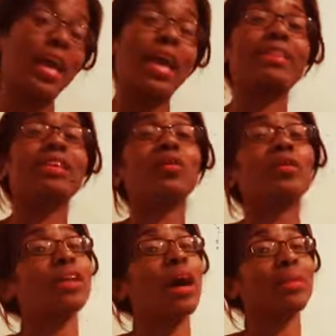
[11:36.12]
And the
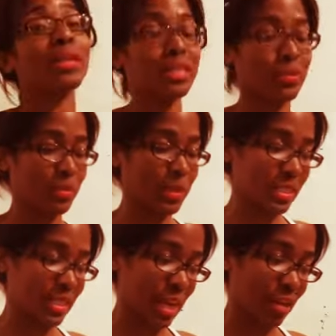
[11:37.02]
old nominees will be
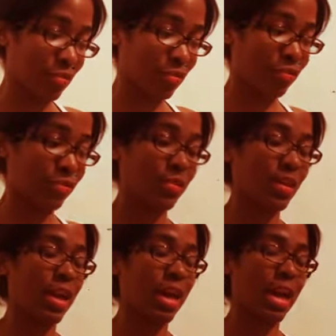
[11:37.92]
safe.
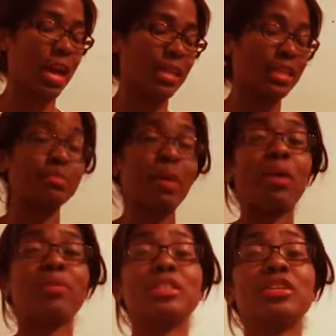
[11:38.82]
And this
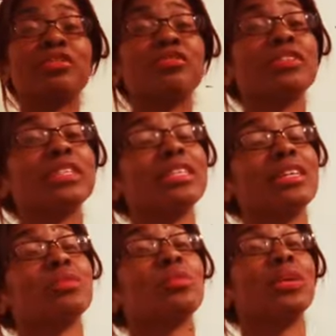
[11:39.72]
power is good for
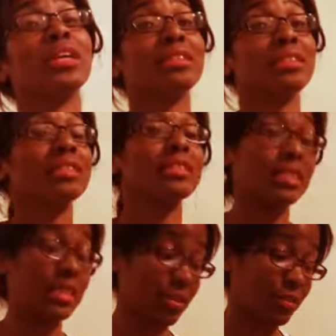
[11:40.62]
6 weeks. This is
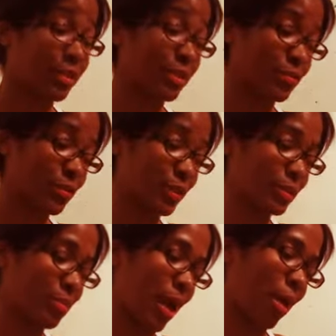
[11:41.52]
a serious
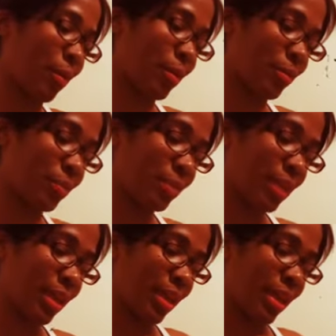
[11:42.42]
first power.
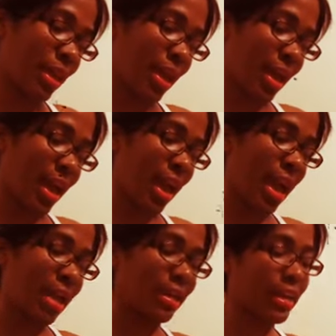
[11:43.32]

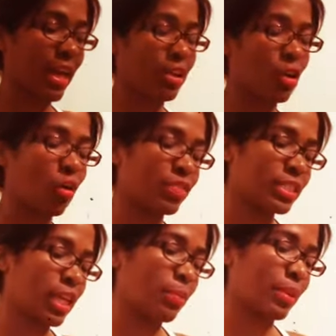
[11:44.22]
And again,
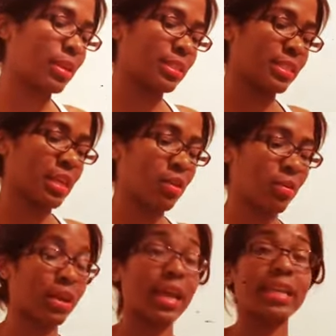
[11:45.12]
Ovi's keeping it a
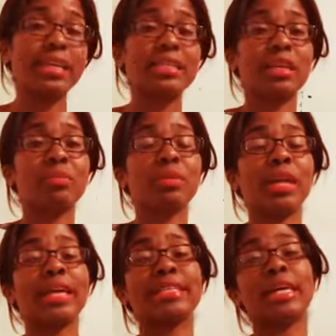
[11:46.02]
secret, and he's going to
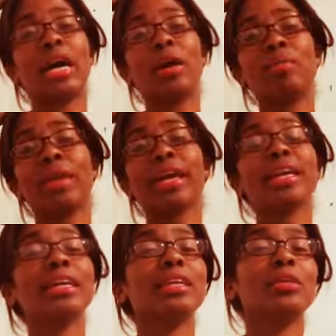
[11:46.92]
play dumb like
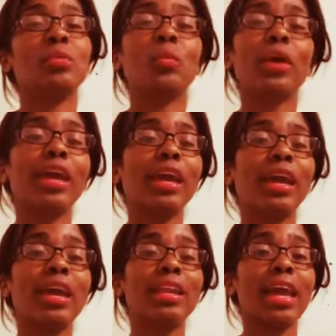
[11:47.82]
he didn't win.